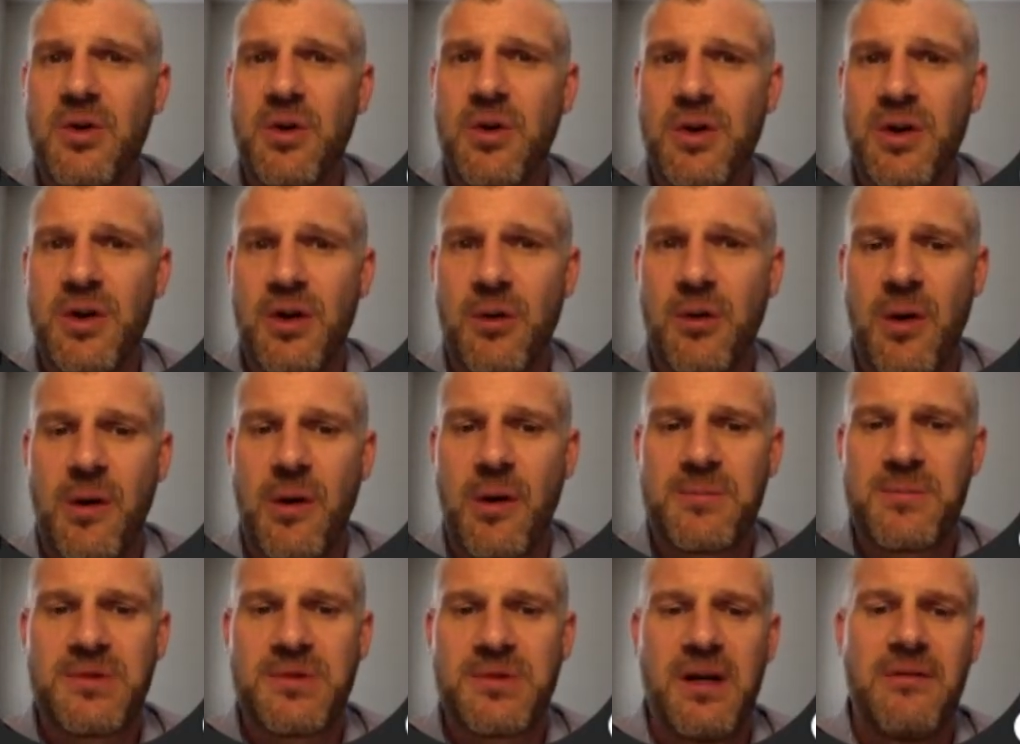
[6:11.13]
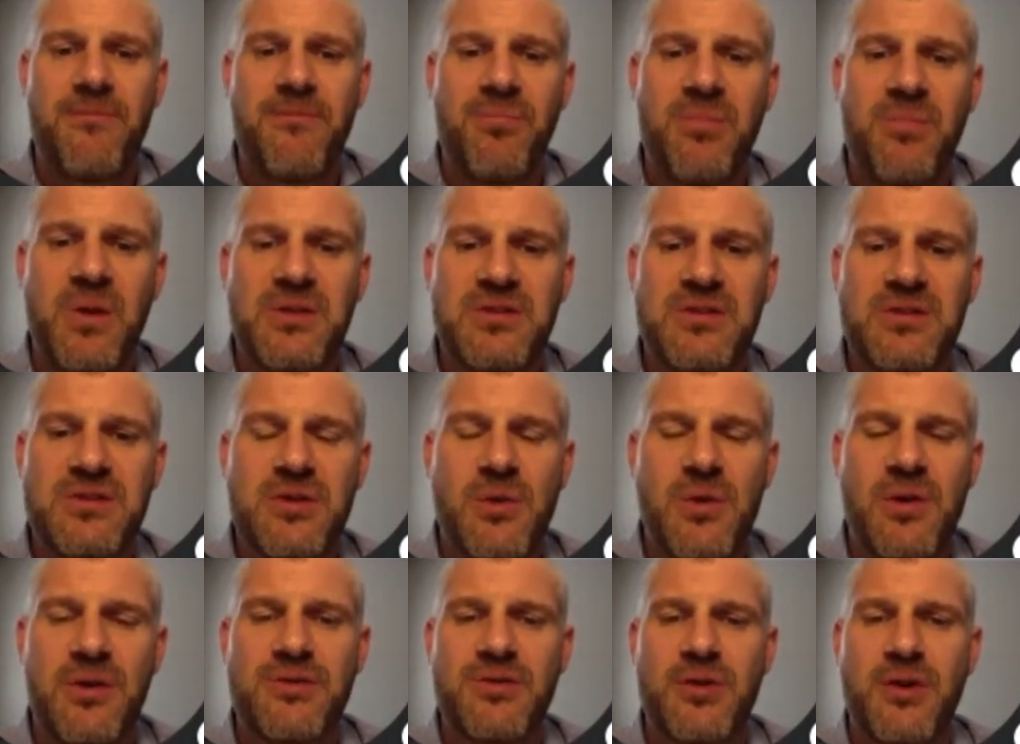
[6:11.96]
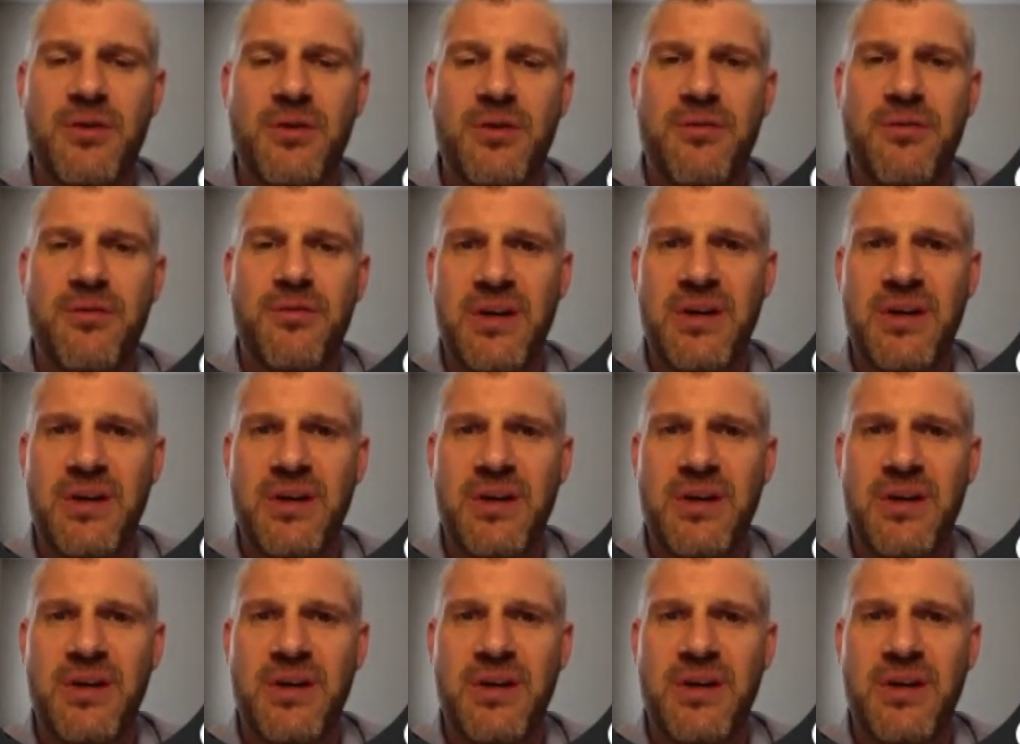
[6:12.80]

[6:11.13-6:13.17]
go to your website, and so on and so forth.